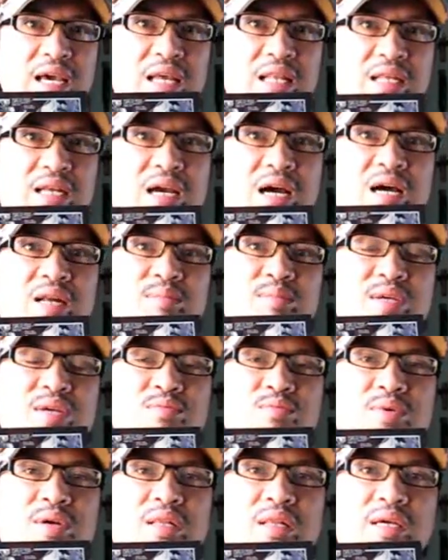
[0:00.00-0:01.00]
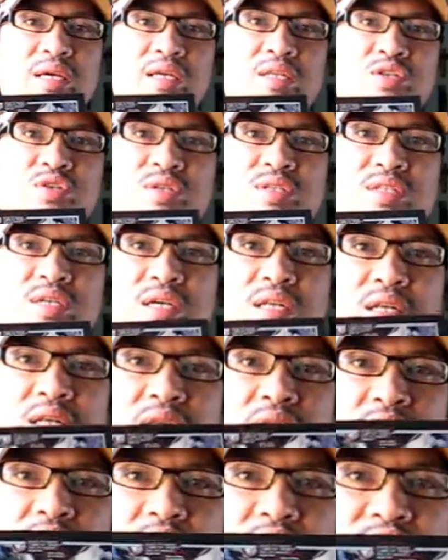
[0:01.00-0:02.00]
it got me really
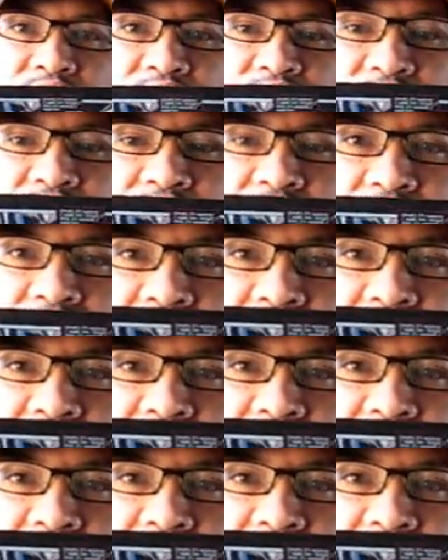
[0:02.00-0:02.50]
interested. If